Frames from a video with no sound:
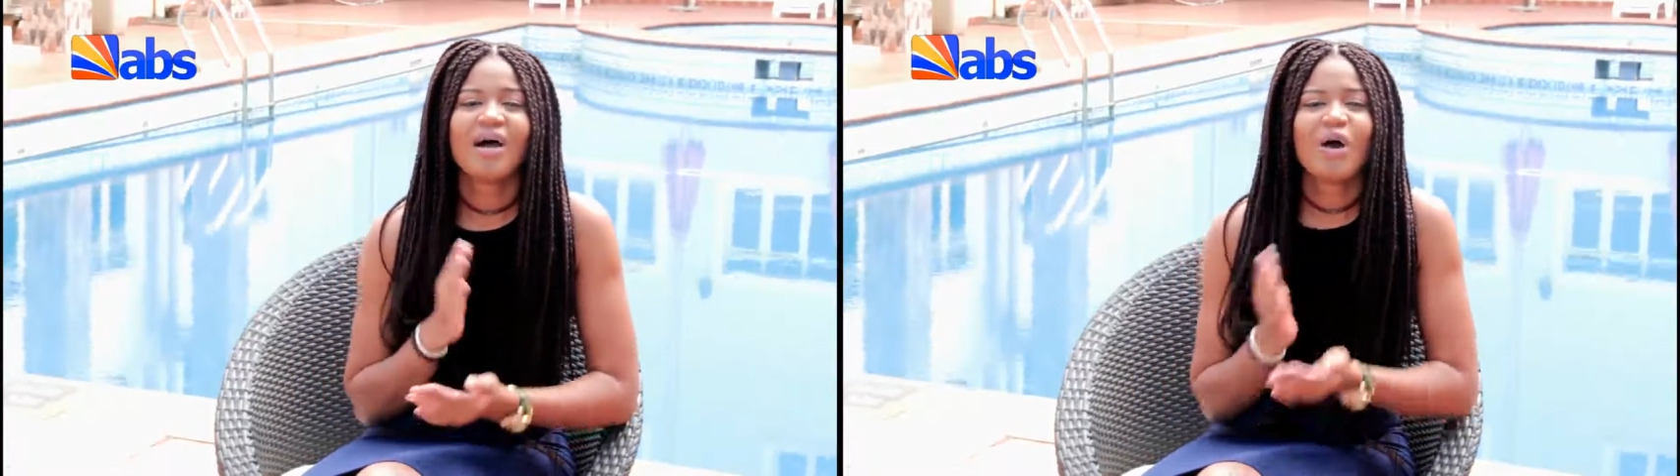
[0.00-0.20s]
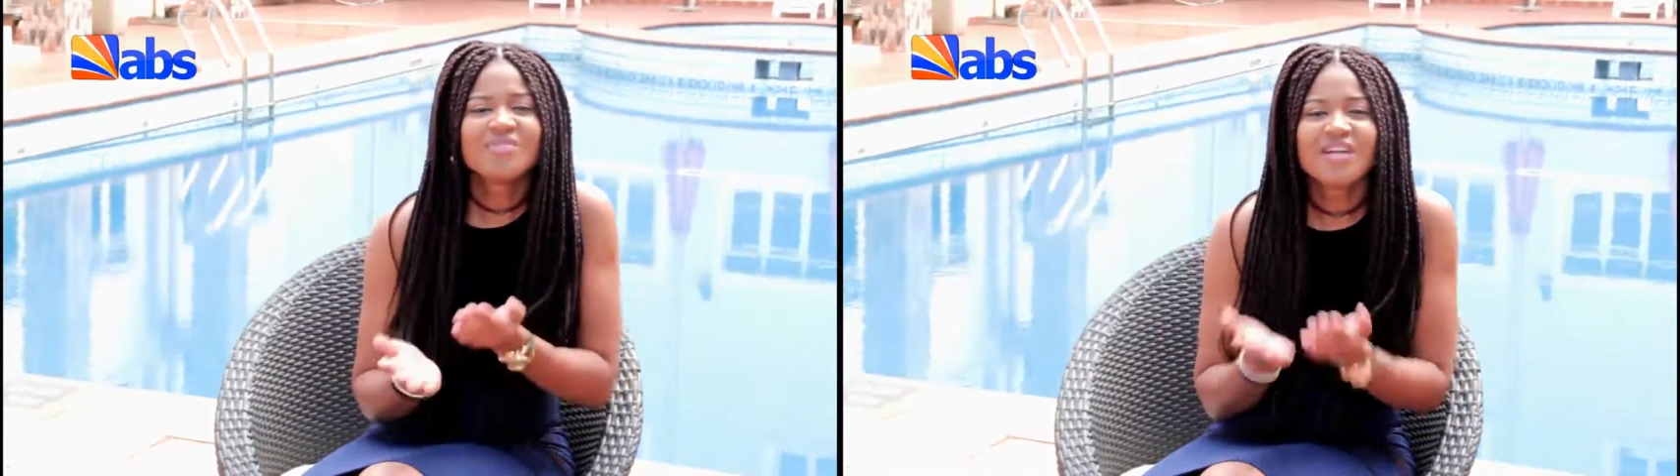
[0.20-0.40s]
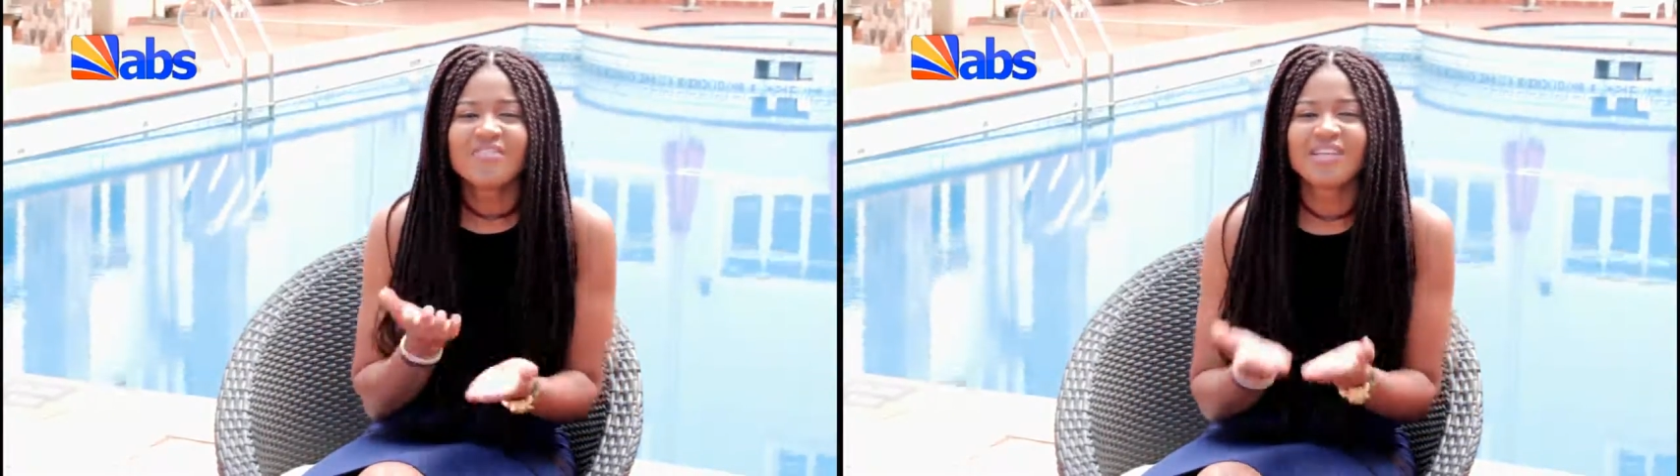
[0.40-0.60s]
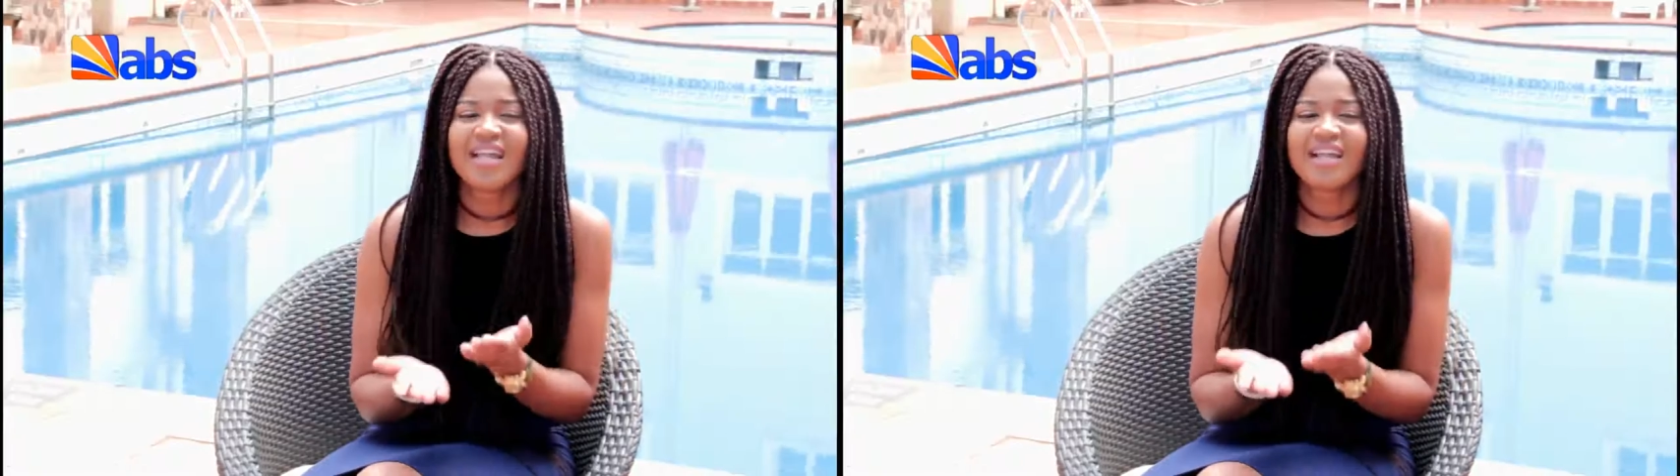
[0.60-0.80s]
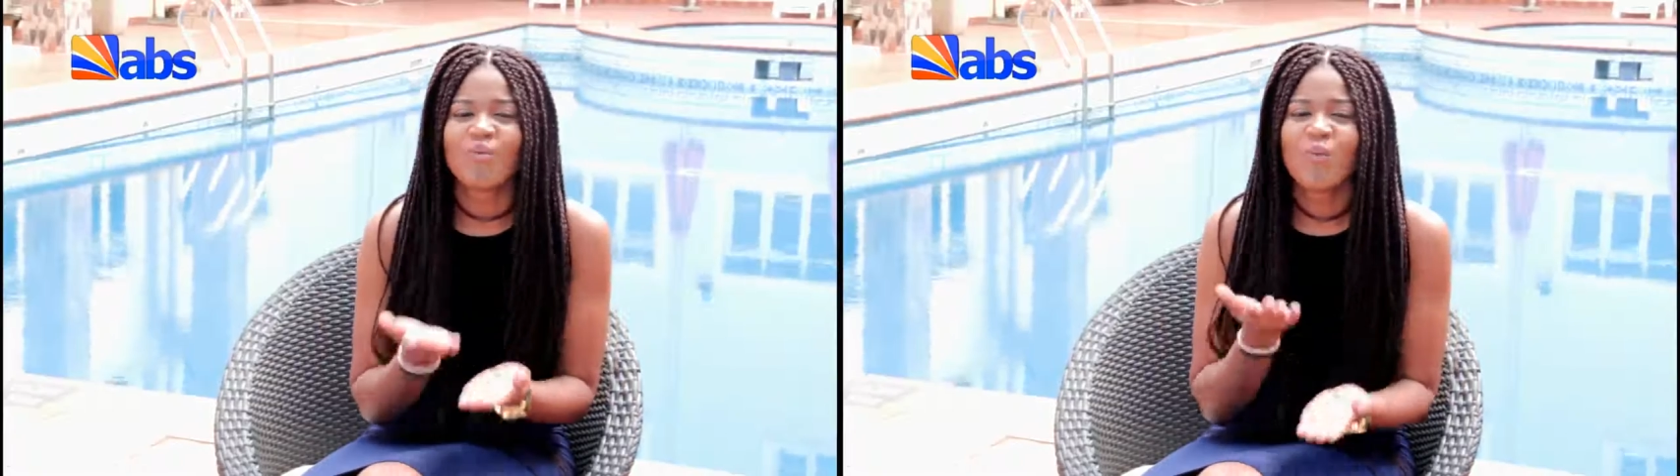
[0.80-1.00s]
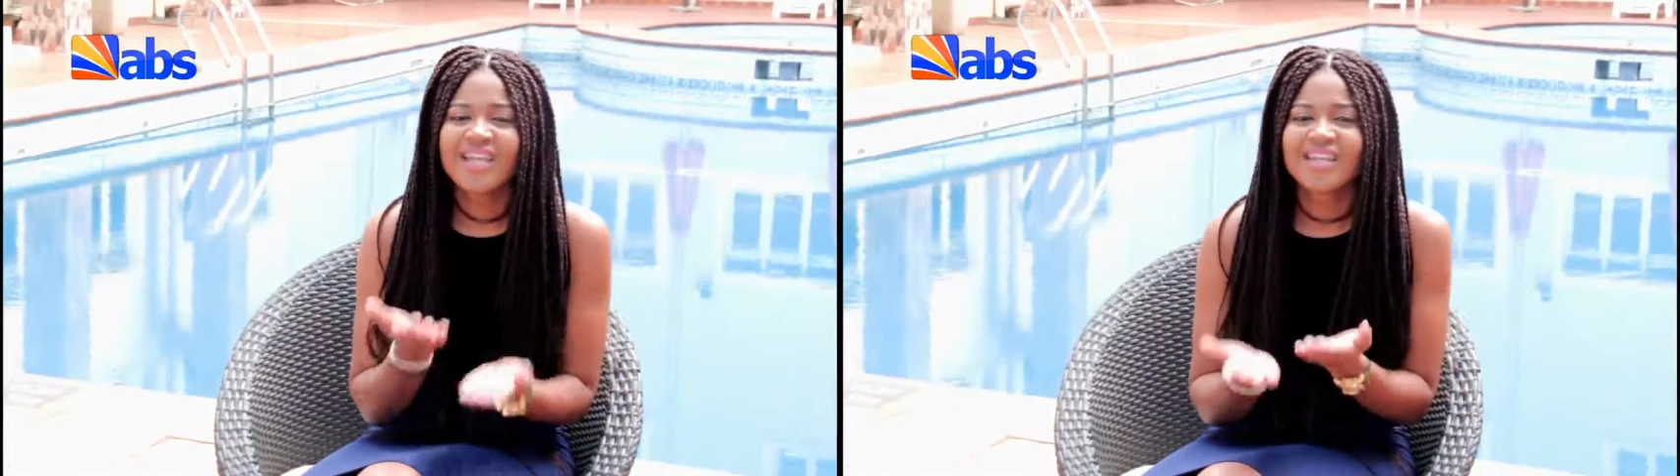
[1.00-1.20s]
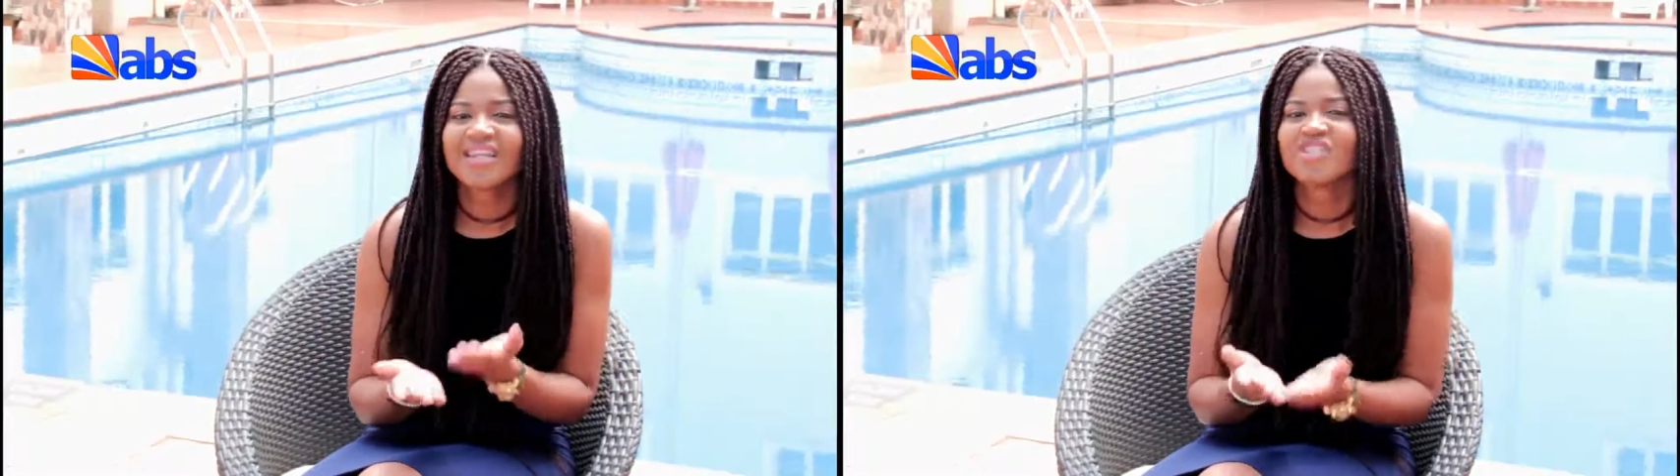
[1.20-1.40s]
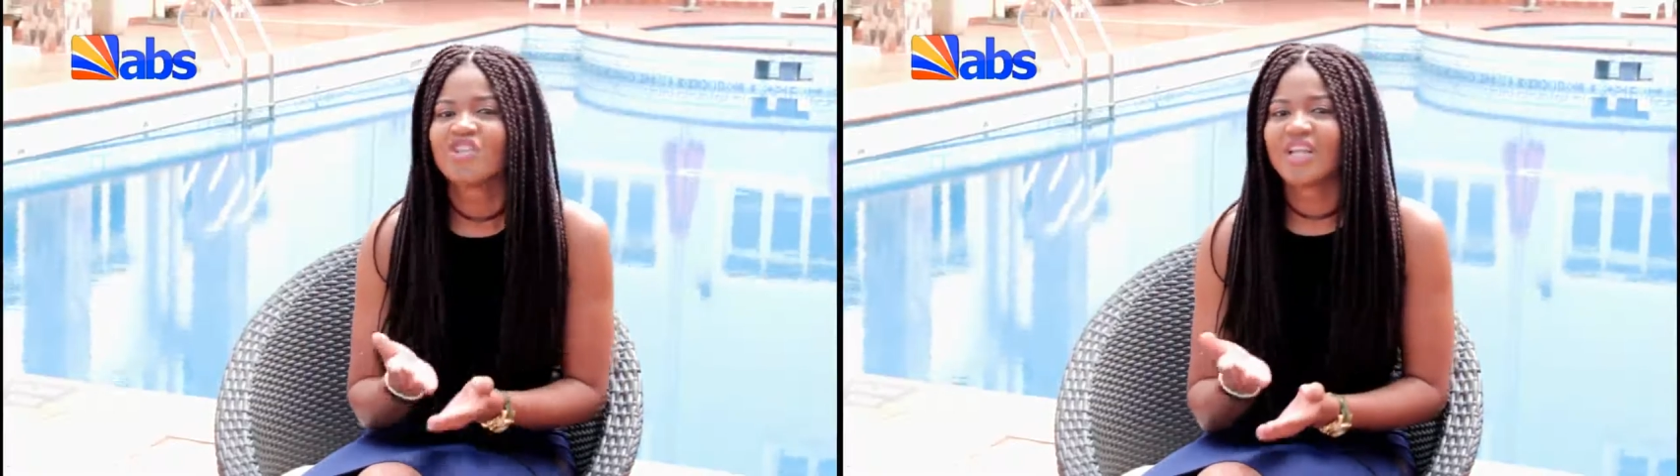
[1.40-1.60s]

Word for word: observe it like weigh the things you